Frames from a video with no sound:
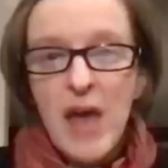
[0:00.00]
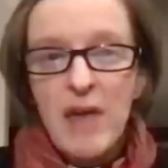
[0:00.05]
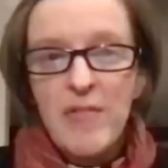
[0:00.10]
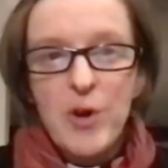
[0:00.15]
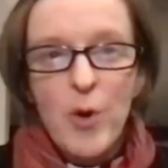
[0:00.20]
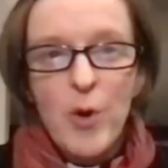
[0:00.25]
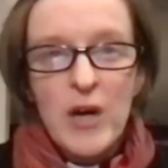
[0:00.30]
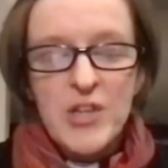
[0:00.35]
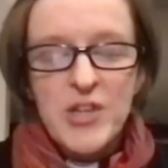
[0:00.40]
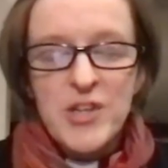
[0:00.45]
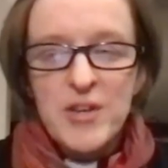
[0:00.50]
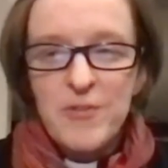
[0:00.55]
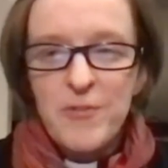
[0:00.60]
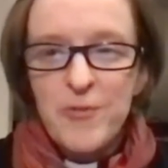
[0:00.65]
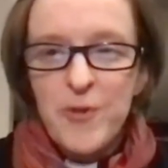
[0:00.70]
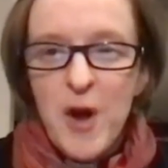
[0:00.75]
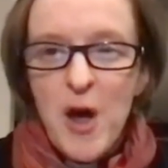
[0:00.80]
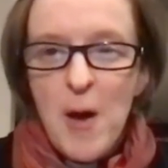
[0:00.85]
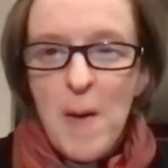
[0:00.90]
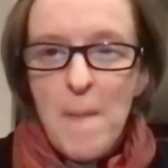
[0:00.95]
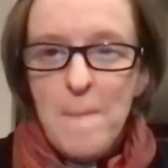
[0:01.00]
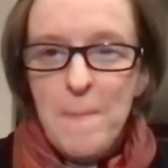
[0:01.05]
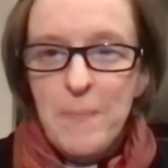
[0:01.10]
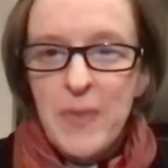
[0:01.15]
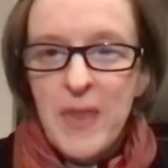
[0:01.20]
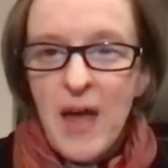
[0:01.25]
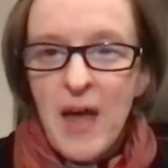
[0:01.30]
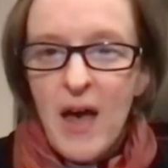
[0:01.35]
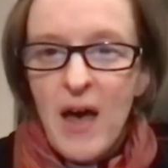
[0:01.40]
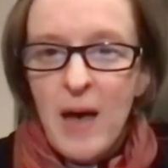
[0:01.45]
a question from
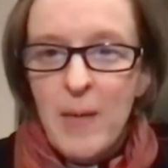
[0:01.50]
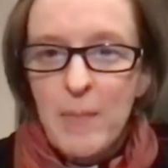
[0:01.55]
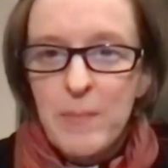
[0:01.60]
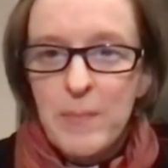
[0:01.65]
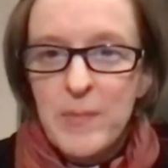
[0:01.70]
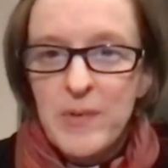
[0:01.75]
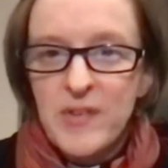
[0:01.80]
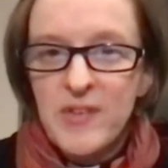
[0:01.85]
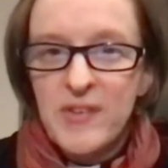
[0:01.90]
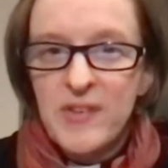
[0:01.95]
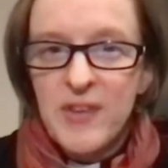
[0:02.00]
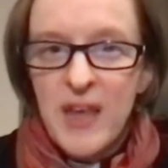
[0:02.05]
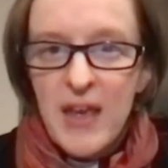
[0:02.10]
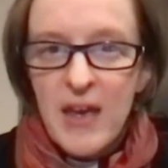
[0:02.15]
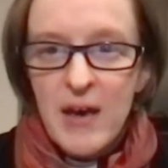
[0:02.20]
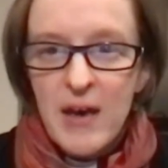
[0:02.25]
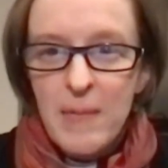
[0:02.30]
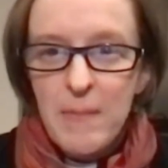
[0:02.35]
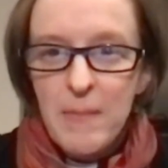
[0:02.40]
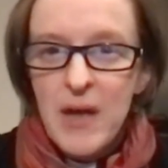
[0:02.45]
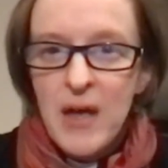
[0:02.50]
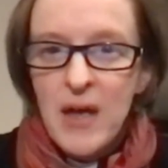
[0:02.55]
Sam.